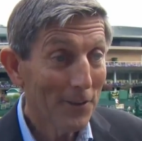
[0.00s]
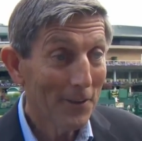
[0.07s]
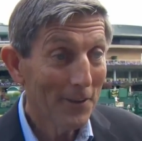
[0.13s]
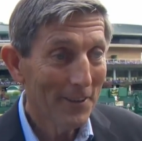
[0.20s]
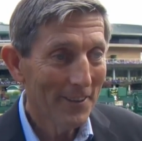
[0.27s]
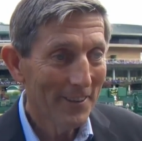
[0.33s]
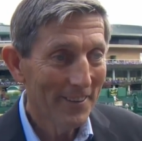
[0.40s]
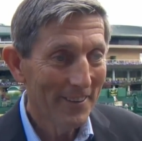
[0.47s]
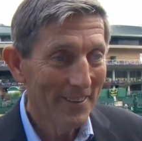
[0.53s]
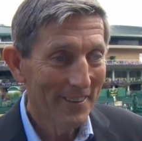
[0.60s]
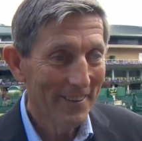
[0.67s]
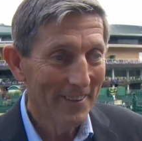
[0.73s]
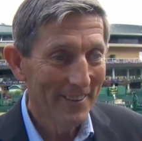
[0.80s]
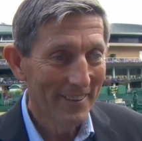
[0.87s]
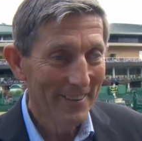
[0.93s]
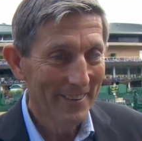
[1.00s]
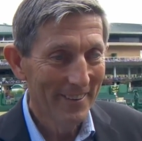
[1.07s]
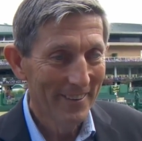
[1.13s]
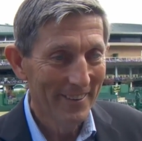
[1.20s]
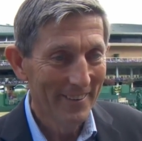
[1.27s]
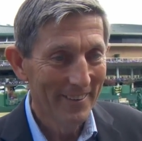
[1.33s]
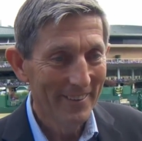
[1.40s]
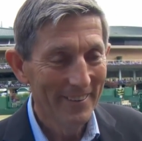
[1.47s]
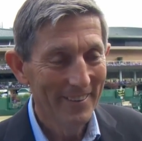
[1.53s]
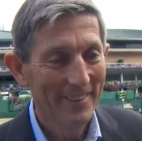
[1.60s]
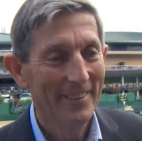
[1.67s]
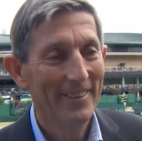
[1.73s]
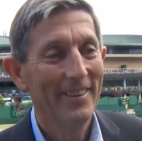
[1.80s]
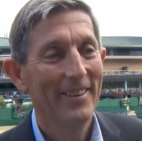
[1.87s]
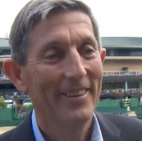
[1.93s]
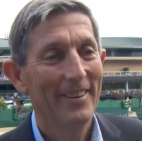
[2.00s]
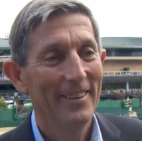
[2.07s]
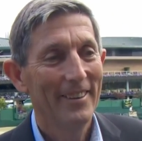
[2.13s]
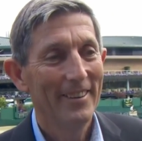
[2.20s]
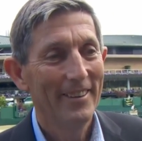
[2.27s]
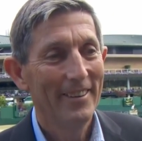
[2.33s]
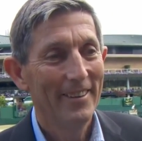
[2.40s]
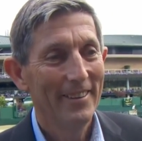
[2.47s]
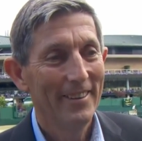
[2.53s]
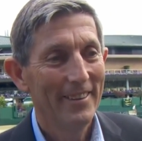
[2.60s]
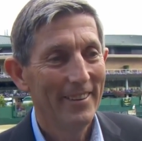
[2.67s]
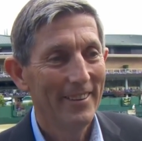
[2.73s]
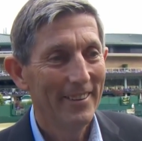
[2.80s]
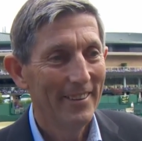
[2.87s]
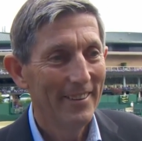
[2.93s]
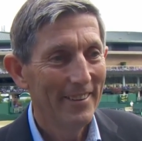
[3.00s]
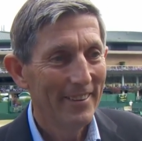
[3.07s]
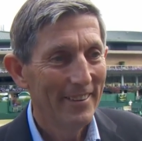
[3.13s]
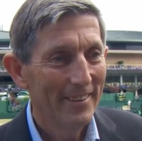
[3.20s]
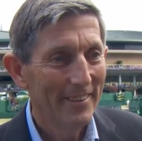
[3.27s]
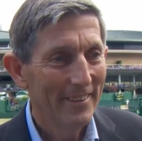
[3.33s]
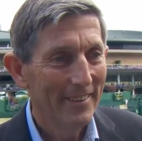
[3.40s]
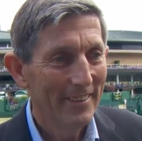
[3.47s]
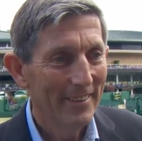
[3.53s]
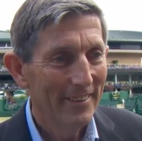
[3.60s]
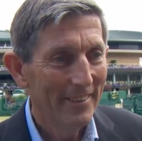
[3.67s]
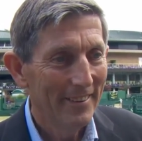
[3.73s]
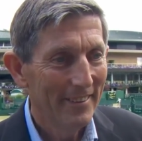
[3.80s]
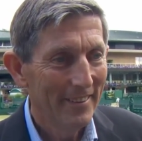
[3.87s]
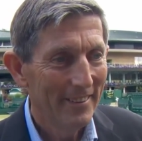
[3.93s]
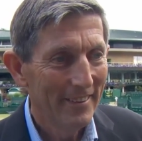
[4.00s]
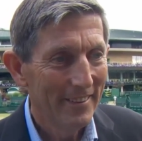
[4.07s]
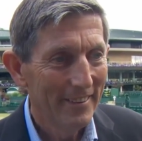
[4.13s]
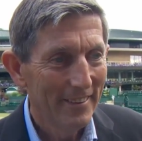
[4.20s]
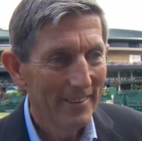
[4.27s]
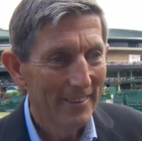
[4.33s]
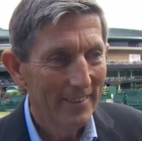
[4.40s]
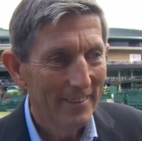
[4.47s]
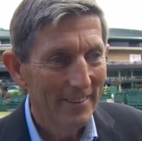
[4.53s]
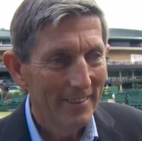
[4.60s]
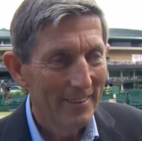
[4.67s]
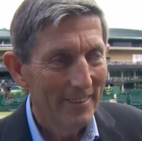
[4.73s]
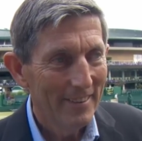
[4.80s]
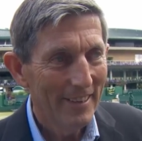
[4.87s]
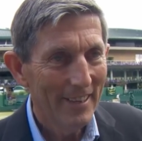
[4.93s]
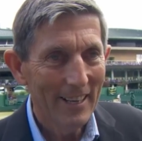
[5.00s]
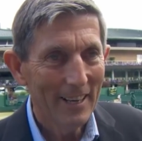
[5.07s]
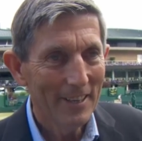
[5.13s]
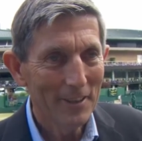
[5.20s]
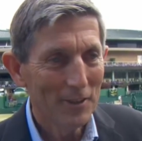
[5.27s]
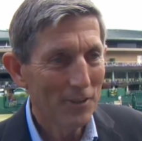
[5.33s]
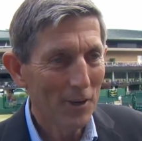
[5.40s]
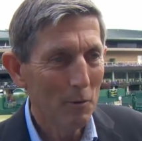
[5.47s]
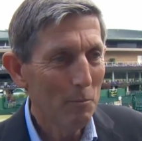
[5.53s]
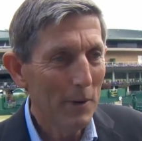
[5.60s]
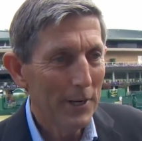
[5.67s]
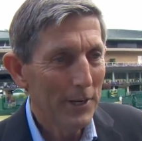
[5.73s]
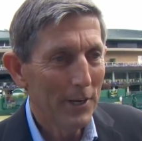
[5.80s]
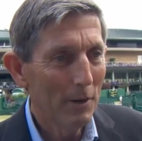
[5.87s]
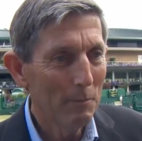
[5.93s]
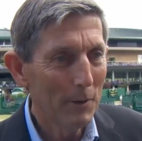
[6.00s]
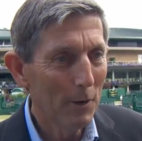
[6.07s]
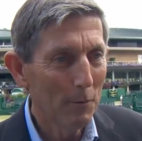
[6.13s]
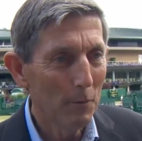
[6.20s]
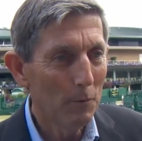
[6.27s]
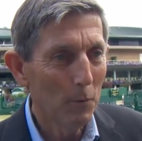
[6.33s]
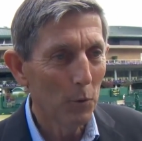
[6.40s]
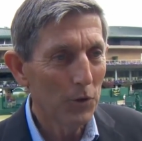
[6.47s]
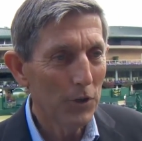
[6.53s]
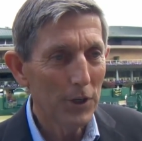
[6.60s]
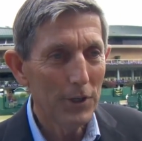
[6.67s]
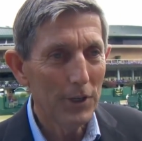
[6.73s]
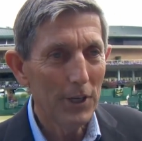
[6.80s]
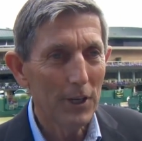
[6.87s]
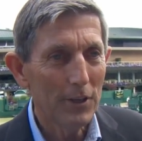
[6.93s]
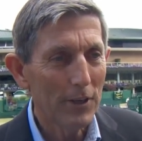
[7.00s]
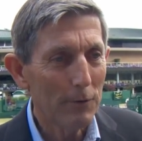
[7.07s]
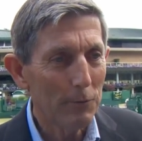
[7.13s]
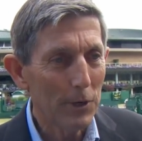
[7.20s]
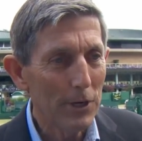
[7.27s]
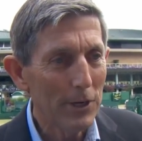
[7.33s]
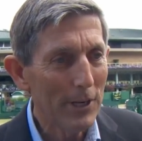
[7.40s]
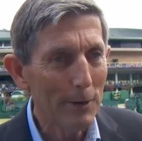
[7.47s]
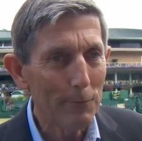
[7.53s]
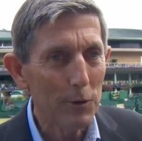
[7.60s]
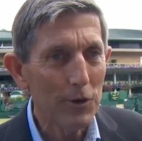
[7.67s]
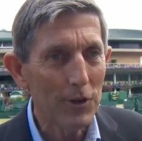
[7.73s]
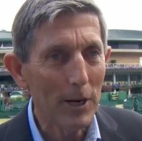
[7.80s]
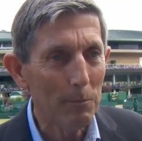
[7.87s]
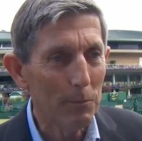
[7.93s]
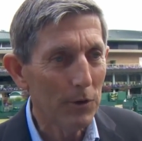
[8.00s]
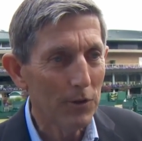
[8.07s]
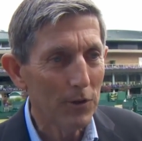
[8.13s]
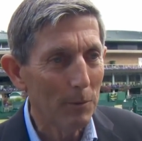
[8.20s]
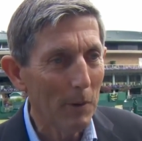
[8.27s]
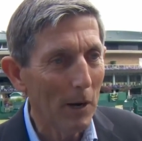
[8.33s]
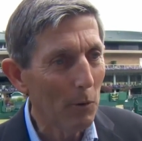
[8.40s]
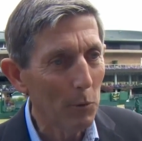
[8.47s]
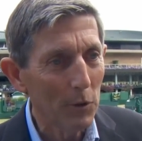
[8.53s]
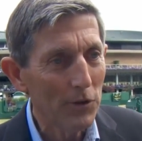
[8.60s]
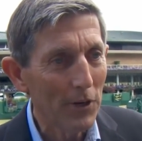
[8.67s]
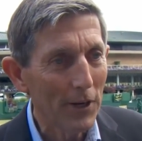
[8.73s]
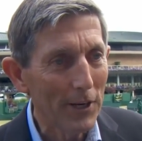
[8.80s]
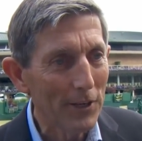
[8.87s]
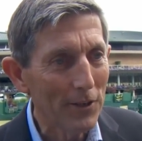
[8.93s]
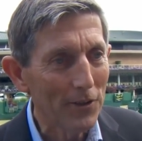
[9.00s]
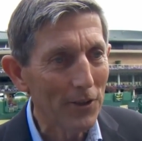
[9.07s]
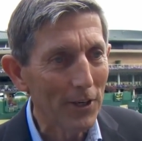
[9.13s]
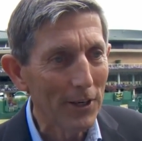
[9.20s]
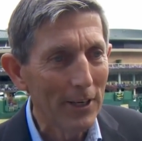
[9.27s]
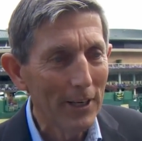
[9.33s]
end of this. What are the memories when you look back at your time here? Oh, I think so many. I mean, over 14 years, every championship, I always say, is